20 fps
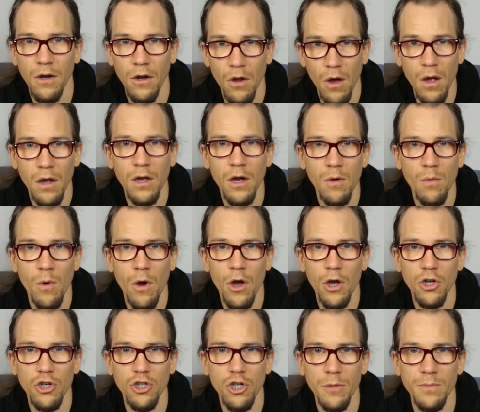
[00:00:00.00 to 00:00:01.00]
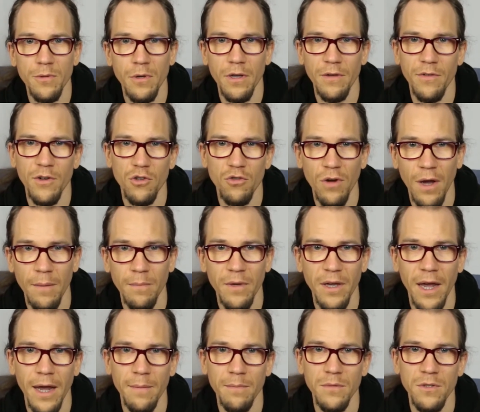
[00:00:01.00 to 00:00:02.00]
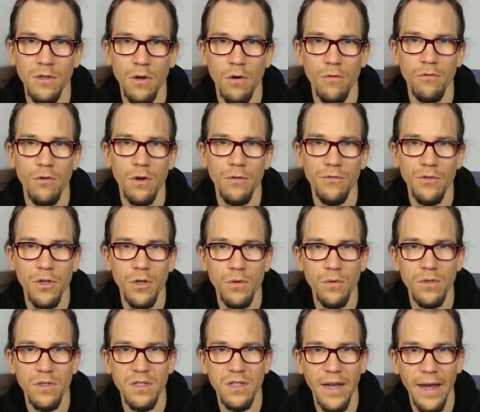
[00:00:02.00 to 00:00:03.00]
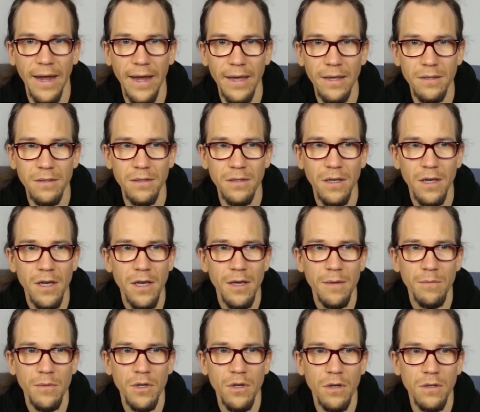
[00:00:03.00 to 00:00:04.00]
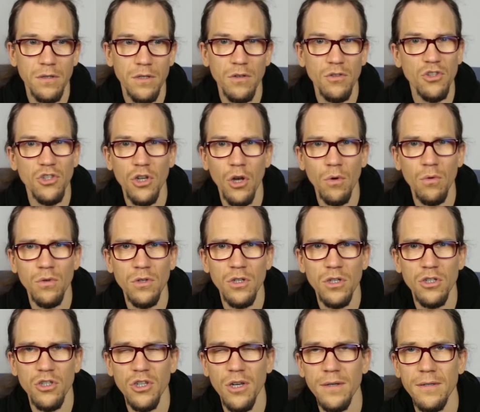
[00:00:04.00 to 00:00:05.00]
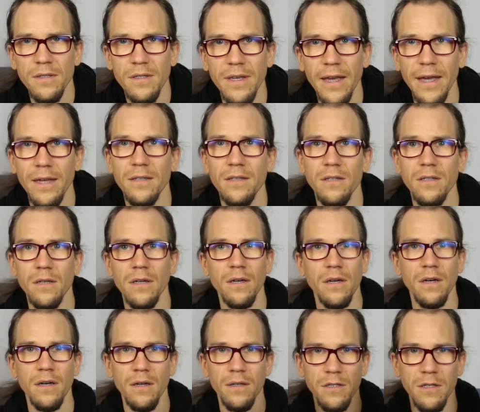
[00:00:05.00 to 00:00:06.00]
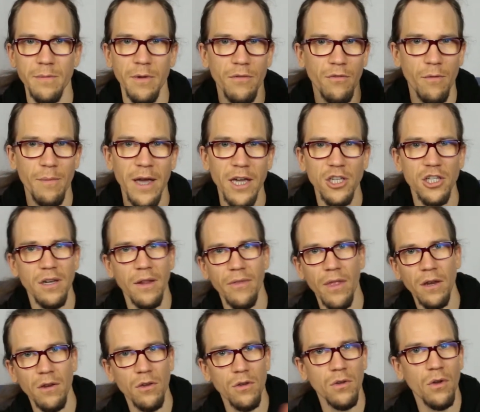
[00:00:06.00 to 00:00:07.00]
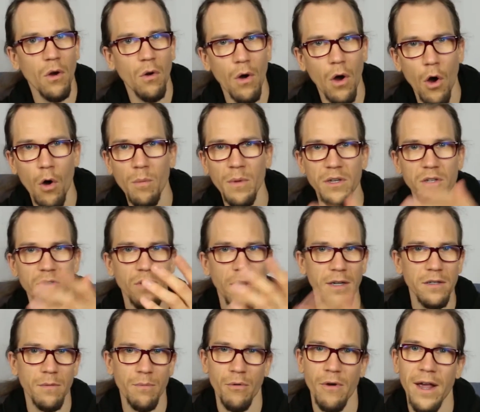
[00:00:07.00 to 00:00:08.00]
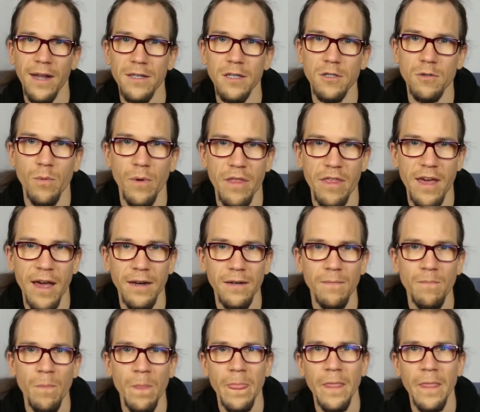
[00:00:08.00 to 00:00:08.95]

longer workshops or even drum camps over a few days, because you don't just get uh, some information and then you go home and try to practice with that